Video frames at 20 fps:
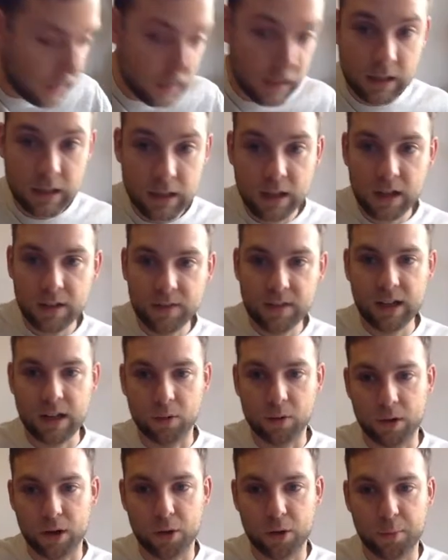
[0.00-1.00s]
I think
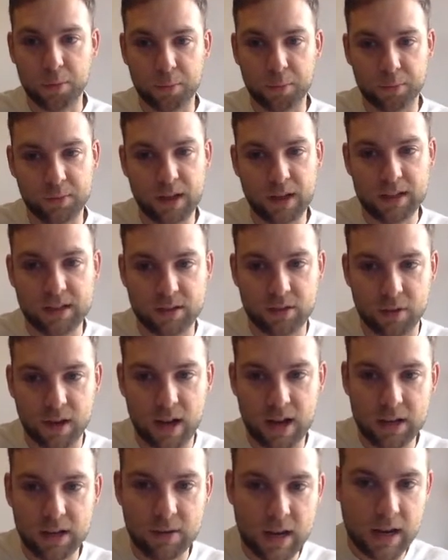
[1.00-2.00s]
I will, but let's do it
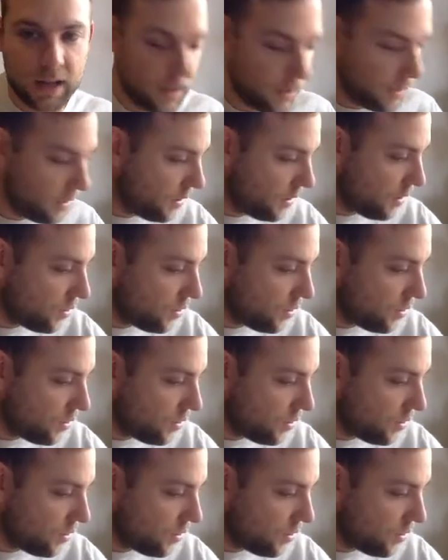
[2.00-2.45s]
anyway.